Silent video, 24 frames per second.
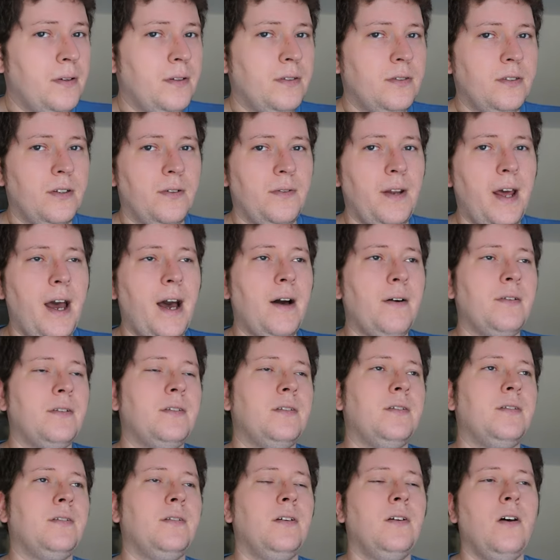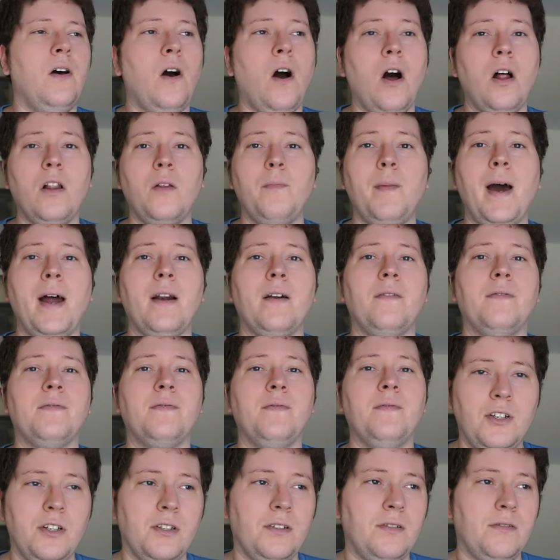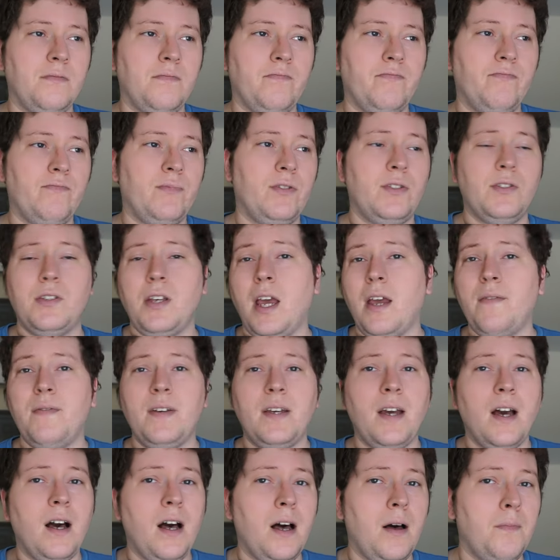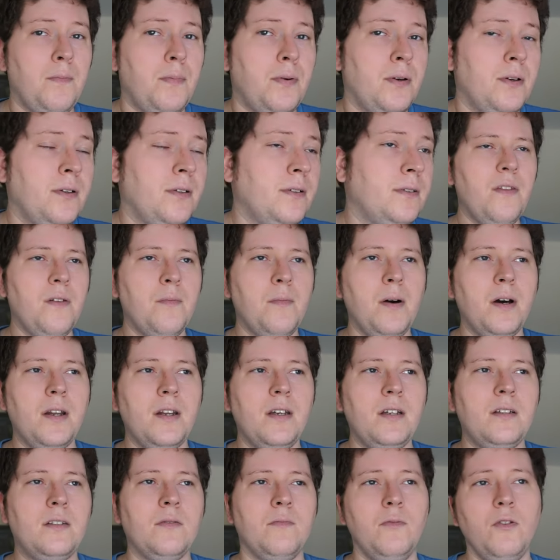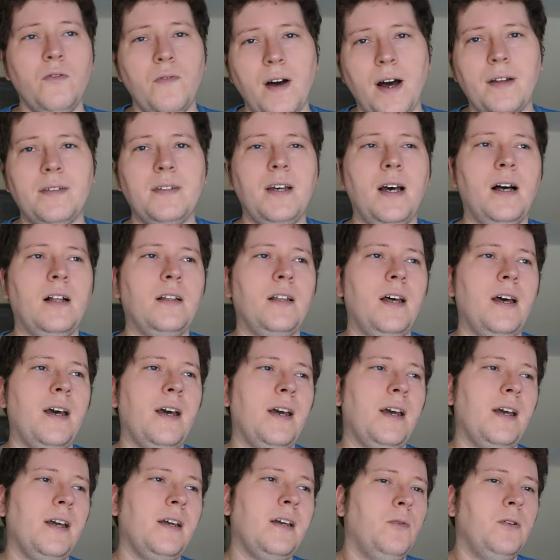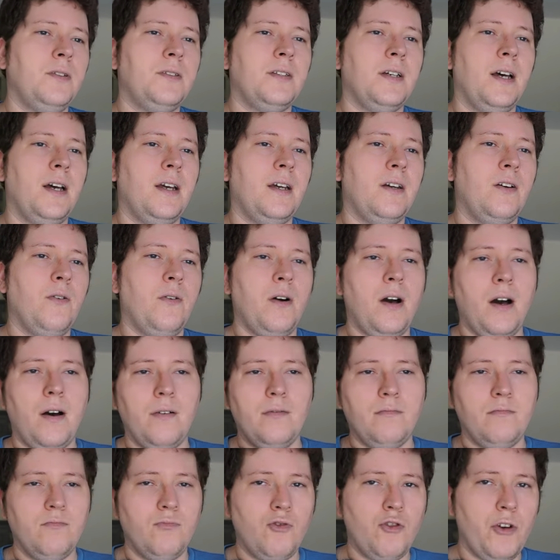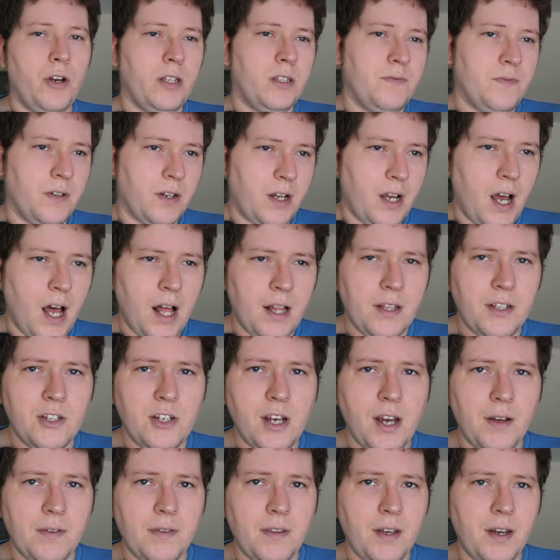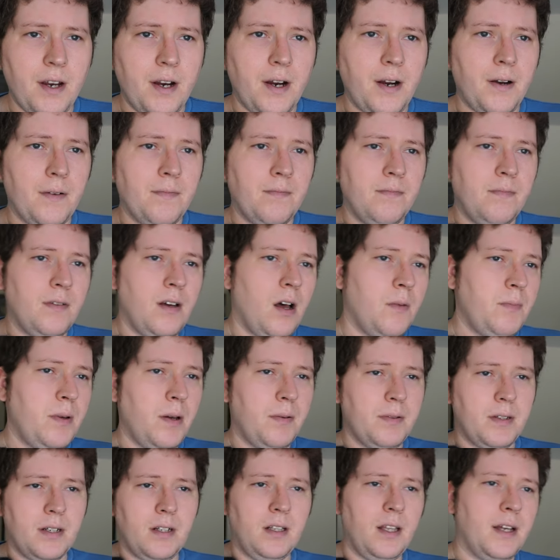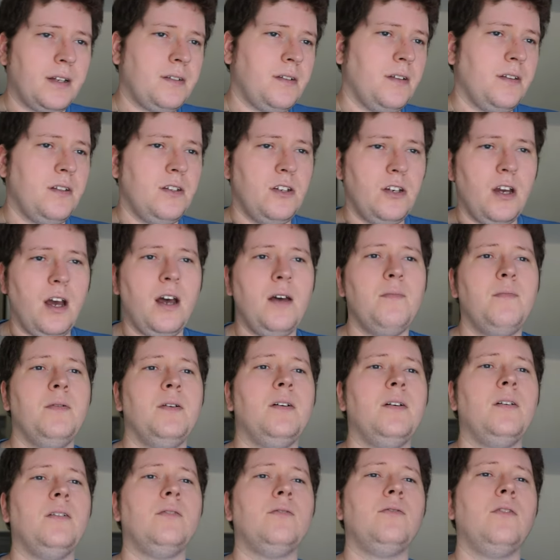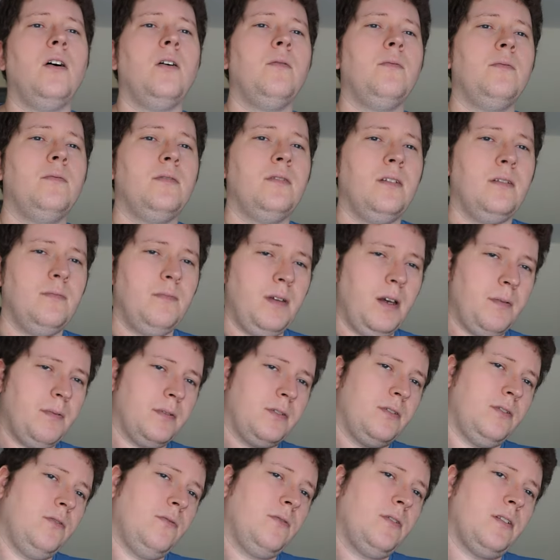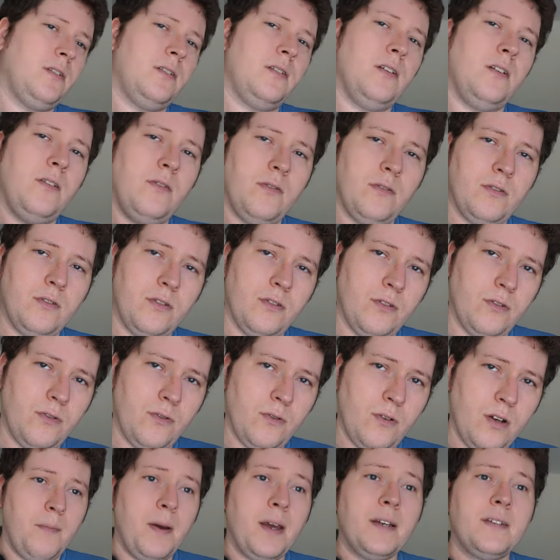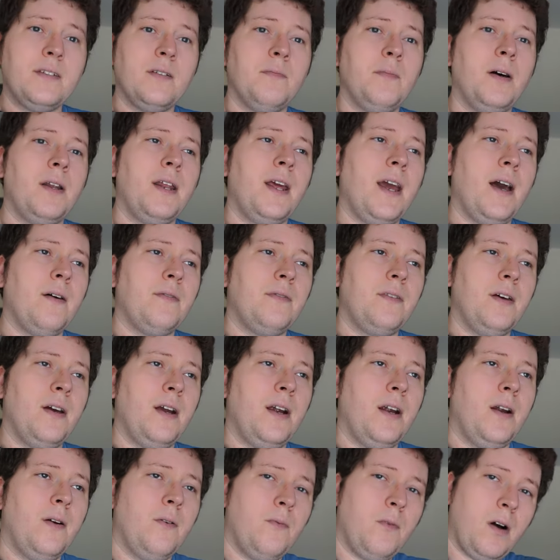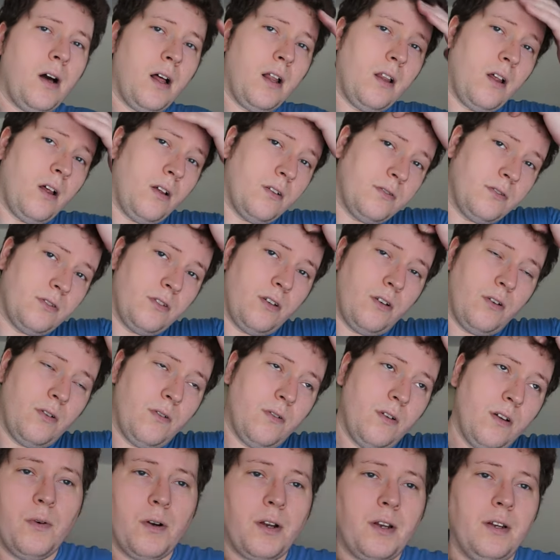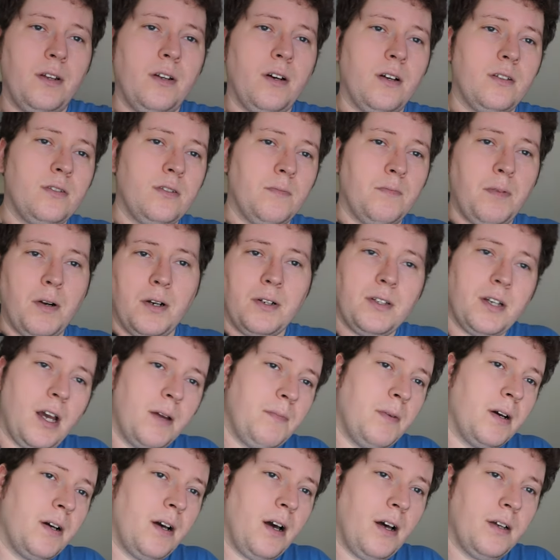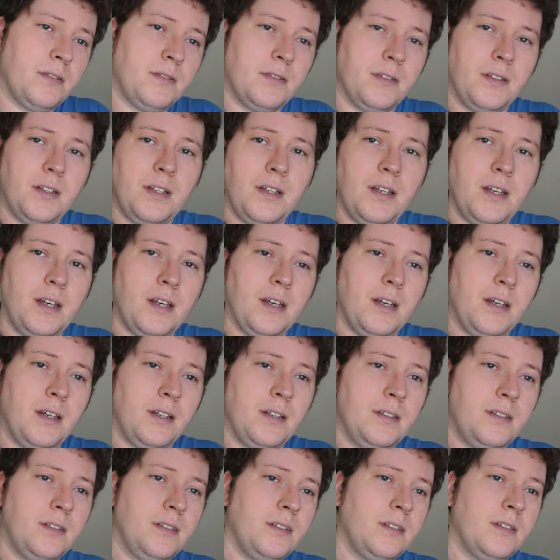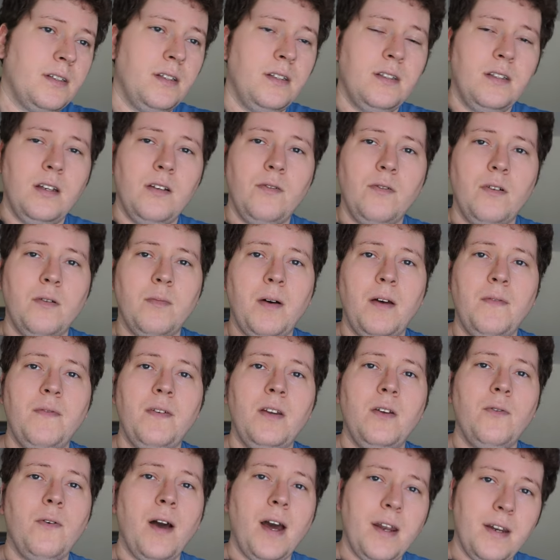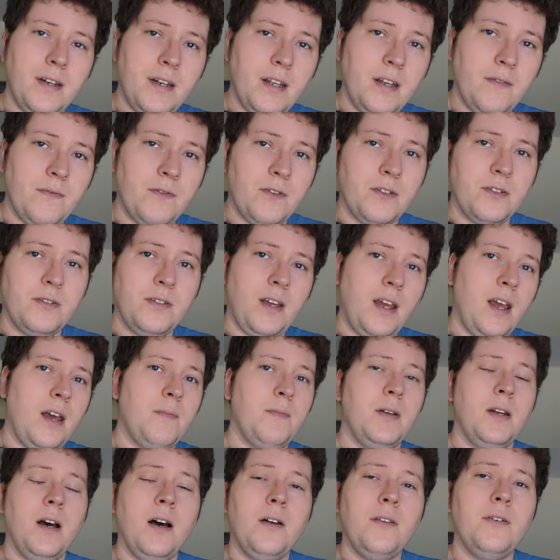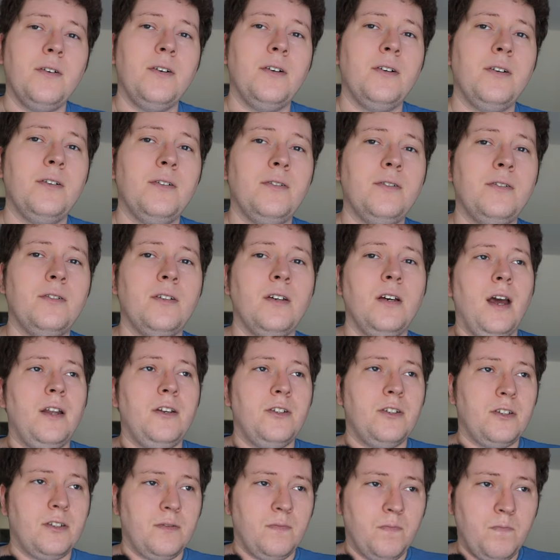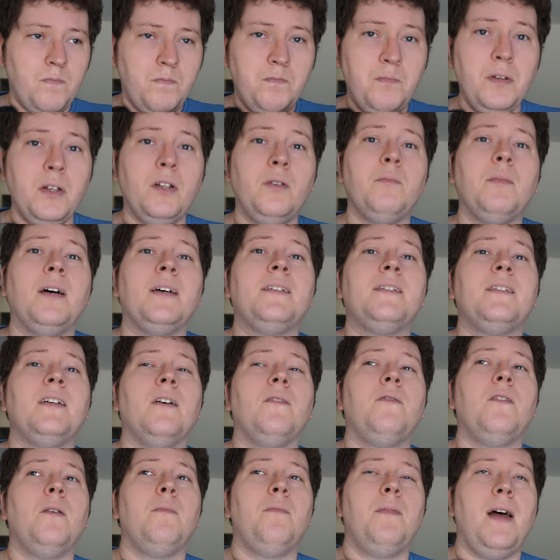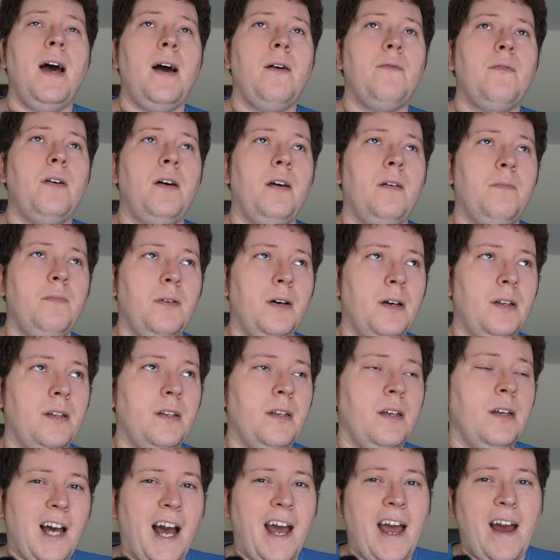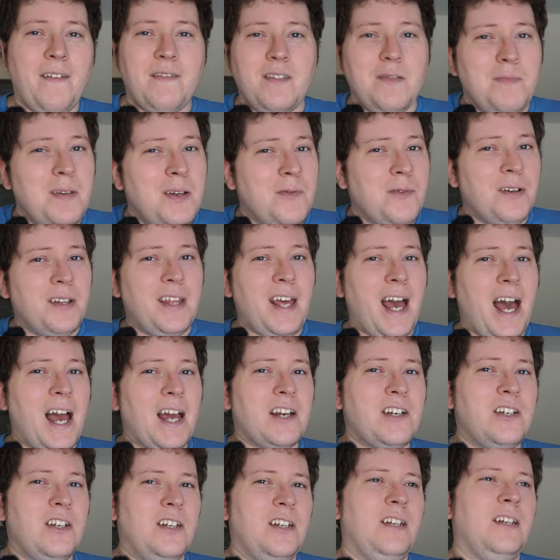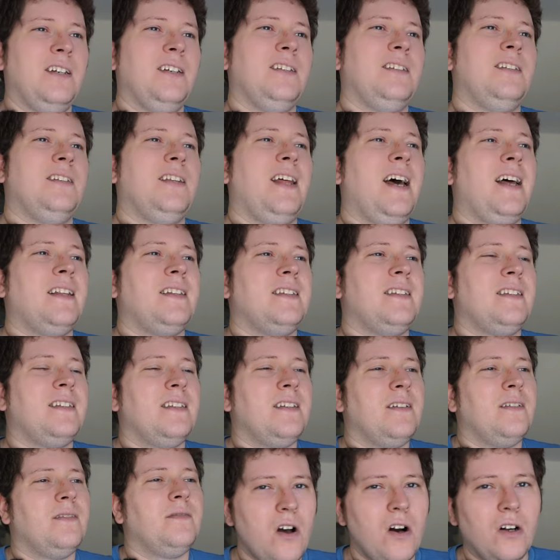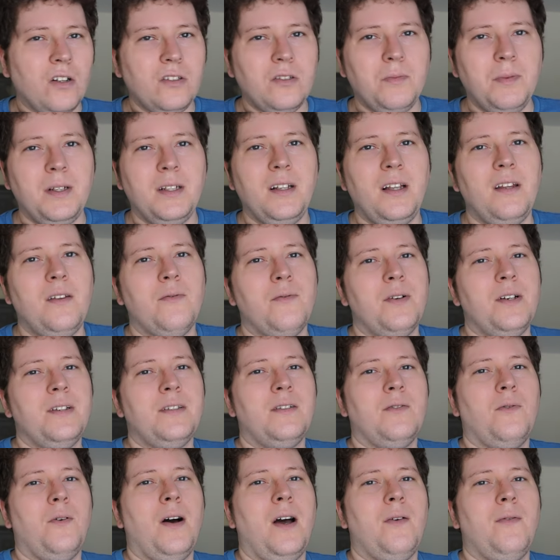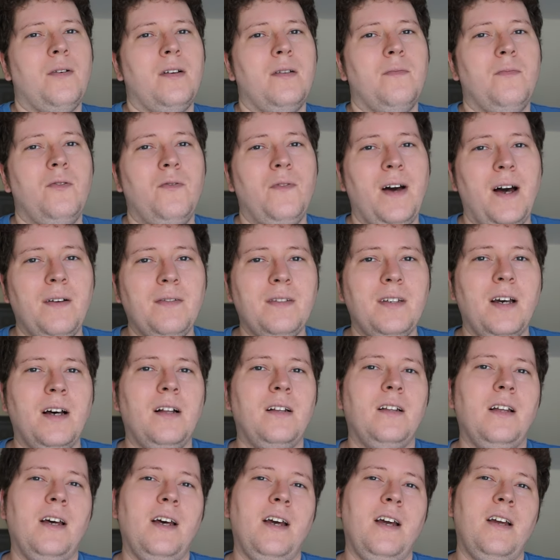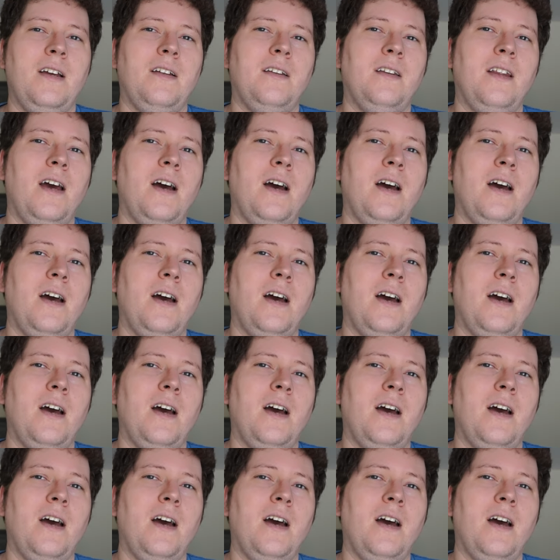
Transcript: So now it's all a matter of just saving up the money to move out to LA. Once I go out and transfer to college out there, I'll be able to collect on the GI Bill, so I'll be able to continue to make some money out there while also working on some part-time hustling gigs, continuing my video editing for Sam and others, and just build myself up that way. But I have to be where the action is, and that's ultimately the reason why I want to move out to LA.